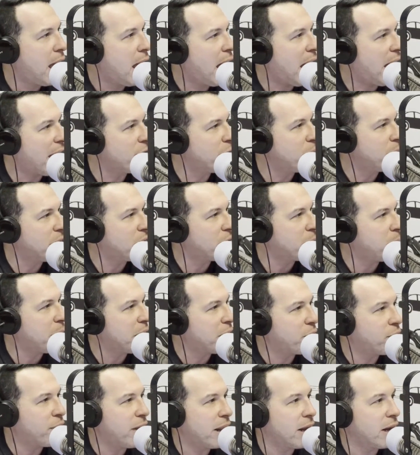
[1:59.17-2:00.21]
I've been a
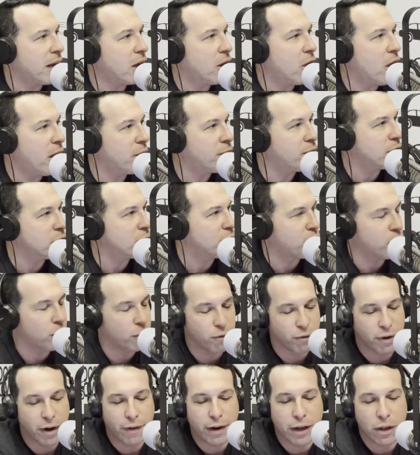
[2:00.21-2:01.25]
big fan of The Office for
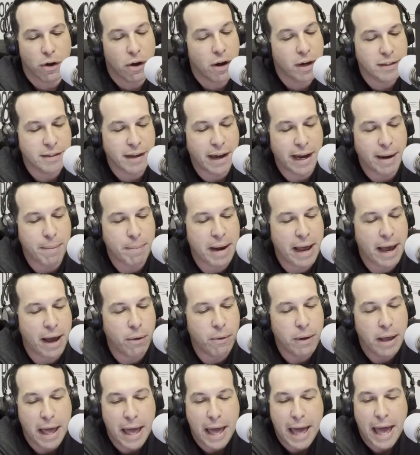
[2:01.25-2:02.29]
a very long time
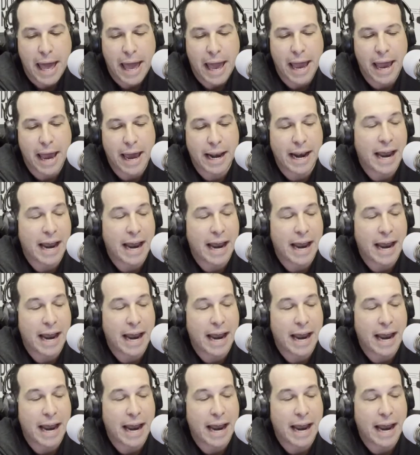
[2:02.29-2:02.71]
now, and